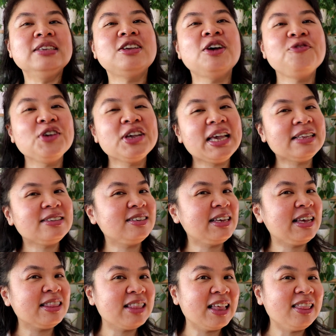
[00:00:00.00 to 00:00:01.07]
Don't forget to
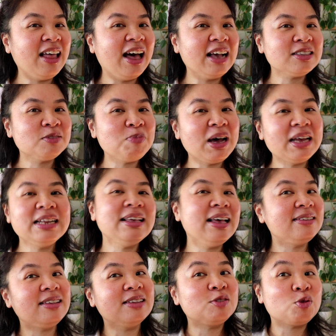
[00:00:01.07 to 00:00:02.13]
hit the likes button
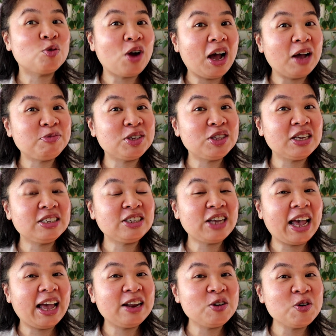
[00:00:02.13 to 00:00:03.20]
and subscribe to the
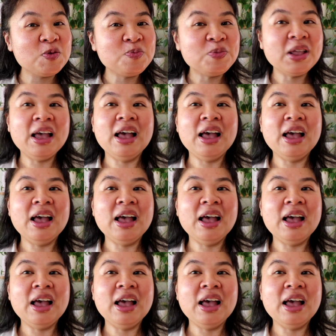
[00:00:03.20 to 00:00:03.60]
channel.